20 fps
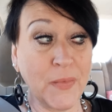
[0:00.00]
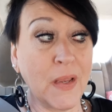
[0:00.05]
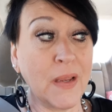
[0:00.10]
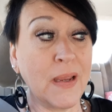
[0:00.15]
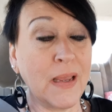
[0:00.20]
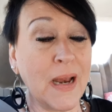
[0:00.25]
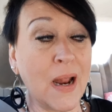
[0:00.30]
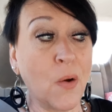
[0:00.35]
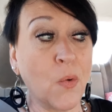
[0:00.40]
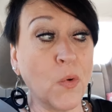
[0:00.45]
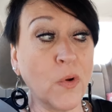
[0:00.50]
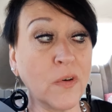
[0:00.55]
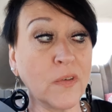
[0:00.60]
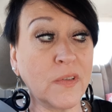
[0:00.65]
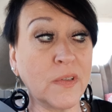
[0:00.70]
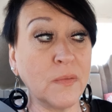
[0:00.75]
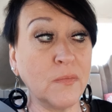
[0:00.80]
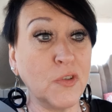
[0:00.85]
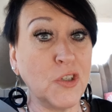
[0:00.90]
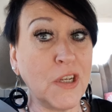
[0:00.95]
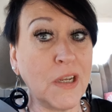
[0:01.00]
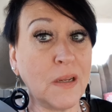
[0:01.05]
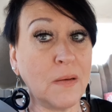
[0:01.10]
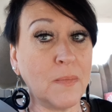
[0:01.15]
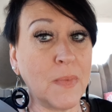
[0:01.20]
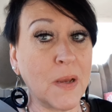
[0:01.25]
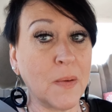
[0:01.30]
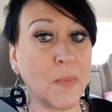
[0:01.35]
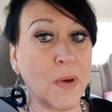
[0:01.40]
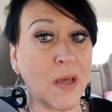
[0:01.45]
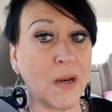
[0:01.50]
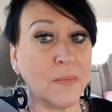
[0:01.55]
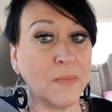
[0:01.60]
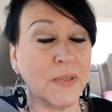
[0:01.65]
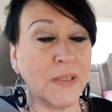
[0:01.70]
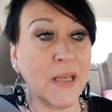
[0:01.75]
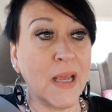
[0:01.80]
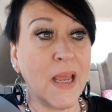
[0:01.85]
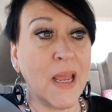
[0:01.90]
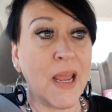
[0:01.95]
and I ordered some jean bell
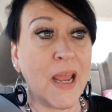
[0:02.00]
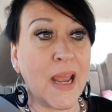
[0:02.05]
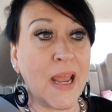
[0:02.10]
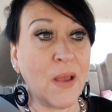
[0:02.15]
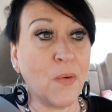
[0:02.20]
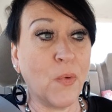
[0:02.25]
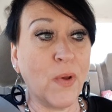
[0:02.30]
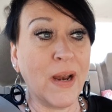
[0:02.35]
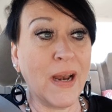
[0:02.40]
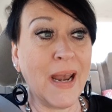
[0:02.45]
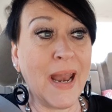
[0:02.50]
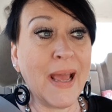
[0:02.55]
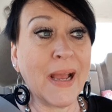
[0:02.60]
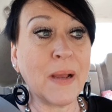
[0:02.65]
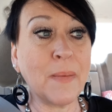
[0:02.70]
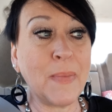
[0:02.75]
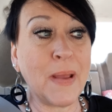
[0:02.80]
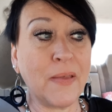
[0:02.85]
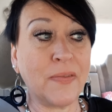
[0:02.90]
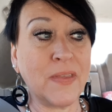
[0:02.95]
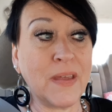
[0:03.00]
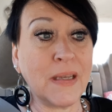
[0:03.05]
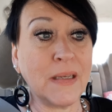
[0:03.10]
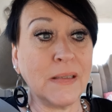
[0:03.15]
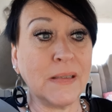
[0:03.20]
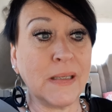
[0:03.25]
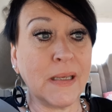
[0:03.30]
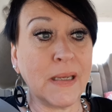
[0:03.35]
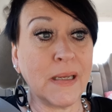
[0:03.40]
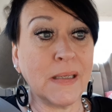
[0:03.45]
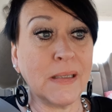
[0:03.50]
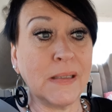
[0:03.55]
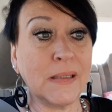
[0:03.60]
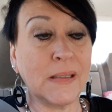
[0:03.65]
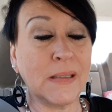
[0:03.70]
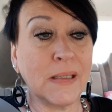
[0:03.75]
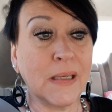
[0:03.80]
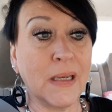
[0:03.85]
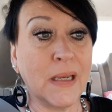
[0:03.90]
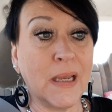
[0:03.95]
bottoms. And what I like about these
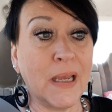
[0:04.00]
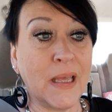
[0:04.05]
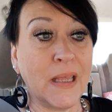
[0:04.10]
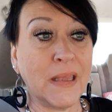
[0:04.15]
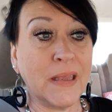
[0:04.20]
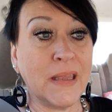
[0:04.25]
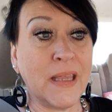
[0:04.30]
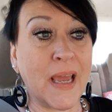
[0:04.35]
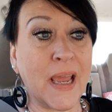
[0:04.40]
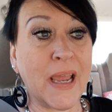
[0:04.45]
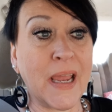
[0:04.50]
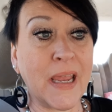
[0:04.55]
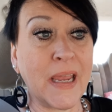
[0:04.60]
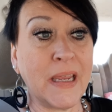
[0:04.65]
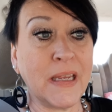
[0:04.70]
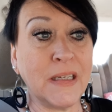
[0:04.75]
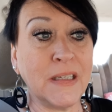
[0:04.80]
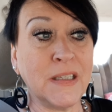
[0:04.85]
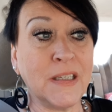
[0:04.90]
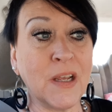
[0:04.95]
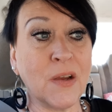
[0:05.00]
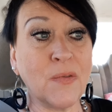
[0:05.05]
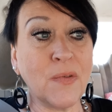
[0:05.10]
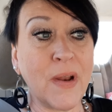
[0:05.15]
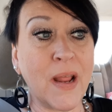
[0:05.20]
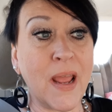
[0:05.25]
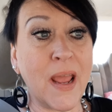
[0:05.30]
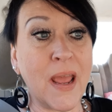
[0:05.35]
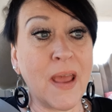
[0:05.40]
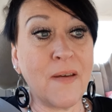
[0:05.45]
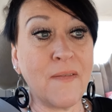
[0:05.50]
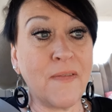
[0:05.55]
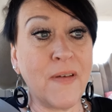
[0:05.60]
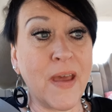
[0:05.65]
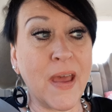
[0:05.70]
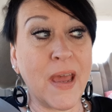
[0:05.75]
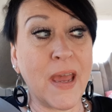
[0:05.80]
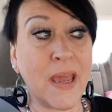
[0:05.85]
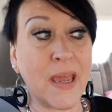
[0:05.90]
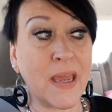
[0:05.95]
is they don't have
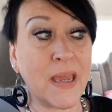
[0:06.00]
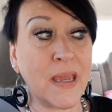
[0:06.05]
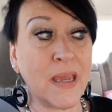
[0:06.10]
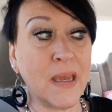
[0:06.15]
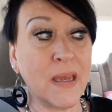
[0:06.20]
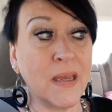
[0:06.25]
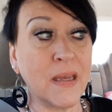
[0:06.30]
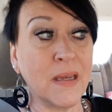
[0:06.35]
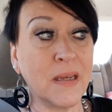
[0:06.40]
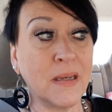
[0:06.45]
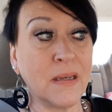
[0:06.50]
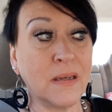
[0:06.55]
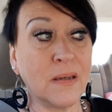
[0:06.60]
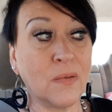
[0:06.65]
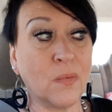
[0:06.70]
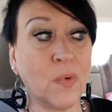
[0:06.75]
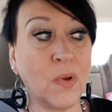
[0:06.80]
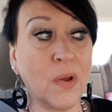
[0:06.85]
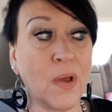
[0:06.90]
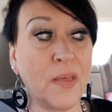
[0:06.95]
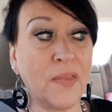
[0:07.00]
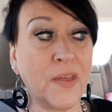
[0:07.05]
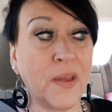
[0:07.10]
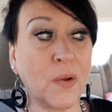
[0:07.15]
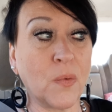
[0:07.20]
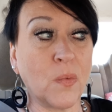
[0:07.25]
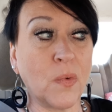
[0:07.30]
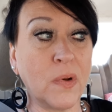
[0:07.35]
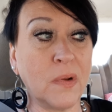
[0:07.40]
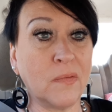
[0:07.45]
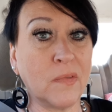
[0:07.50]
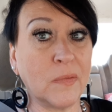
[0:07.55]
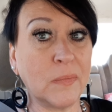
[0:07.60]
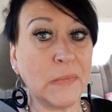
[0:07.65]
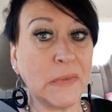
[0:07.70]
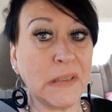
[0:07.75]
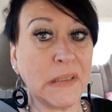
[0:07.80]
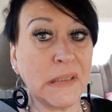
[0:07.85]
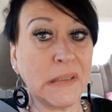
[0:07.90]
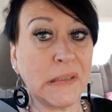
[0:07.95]
a well, I think one of them
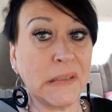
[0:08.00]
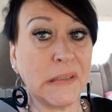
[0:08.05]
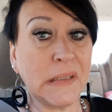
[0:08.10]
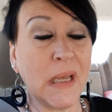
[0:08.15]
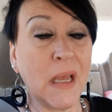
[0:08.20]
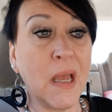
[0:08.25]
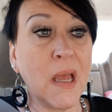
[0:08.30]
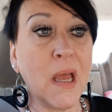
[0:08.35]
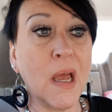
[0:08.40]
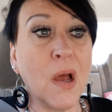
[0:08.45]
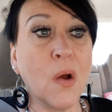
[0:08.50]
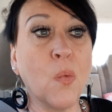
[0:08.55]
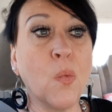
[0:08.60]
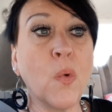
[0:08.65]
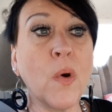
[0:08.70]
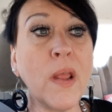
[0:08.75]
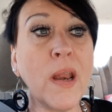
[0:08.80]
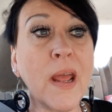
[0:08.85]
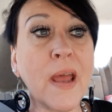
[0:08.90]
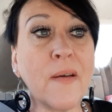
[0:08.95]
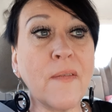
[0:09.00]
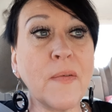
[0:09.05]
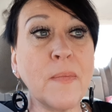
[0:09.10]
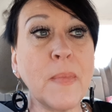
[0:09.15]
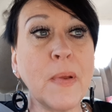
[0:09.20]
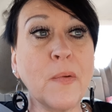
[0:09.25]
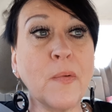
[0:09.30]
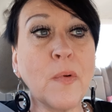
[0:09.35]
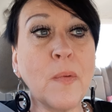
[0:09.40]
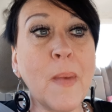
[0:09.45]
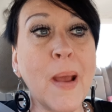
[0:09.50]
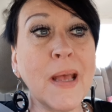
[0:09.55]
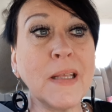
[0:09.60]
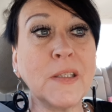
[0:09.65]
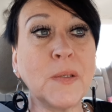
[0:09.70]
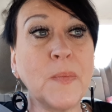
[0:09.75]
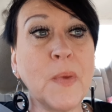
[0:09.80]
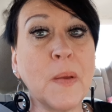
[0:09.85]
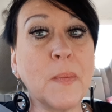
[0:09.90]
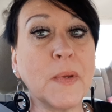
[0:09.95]
does. One of them, it
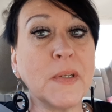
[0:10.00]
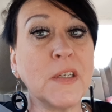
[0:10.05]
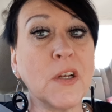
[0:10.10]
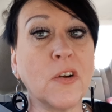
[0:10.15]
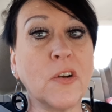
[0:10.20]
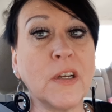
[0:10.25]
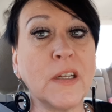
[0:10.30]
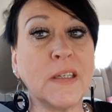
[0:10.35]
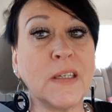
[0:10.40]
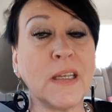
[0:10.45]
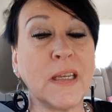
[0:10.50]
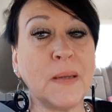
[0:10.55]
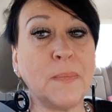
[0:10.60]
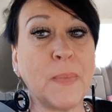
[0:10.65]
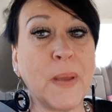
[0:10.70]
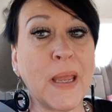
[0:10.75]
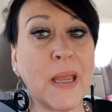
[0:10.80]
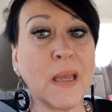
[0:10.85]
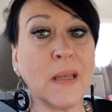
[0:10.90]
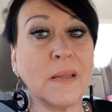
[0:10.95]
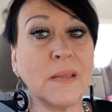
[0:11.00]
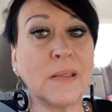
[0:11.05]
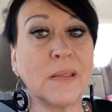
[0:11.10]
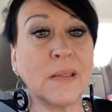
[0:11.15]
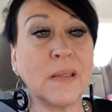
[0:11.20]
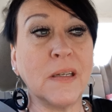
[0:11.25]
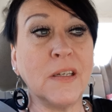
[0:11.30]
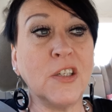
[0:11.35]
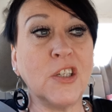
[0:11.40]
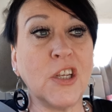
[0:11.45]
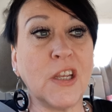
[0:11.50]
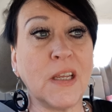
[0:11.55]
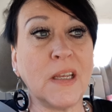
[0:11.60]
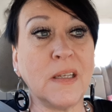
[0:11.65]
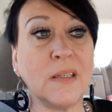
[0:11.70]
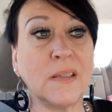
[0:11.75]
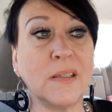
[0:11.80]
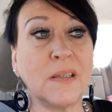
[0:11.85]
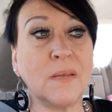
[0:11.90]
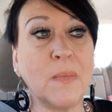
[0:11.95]
reminds me of maternity pants and
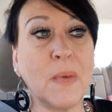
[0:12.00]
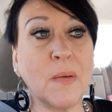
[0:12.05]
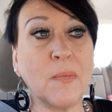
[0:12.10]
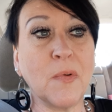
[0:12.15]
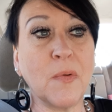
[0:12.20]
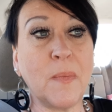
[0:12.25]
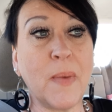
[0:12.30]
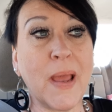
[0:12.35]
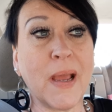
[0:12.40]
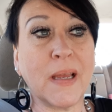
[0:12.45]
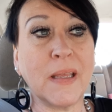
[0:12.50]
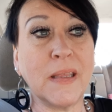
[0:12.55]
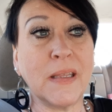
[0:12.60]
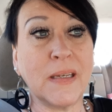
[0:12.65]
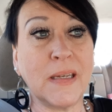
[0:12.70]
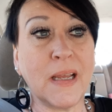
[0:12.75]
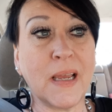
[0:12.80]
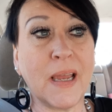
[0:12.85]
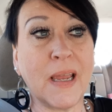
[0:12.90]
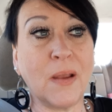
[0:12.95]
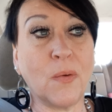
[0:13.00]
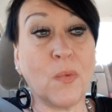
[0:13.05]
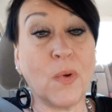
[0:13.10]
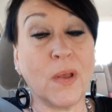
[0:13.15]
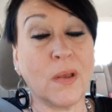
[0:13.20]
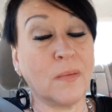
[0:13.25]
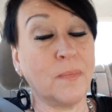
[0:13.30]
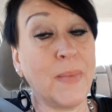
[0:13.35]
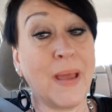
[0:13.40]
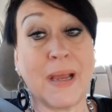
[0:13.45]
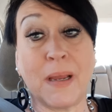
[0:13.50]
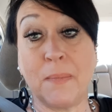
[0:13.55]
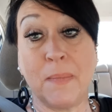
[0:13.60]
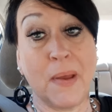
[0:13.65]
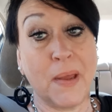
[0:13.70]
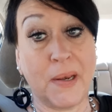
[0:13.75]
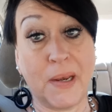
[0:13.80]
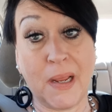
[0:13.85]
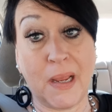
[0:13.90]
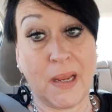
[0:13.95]
jeans. You remember back in the day? Well, back in
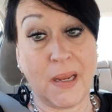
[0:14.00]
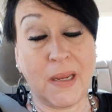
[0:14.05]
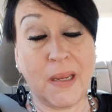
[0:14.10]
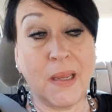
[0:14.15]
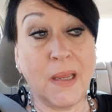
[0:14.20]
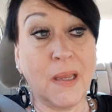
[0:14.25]
my day,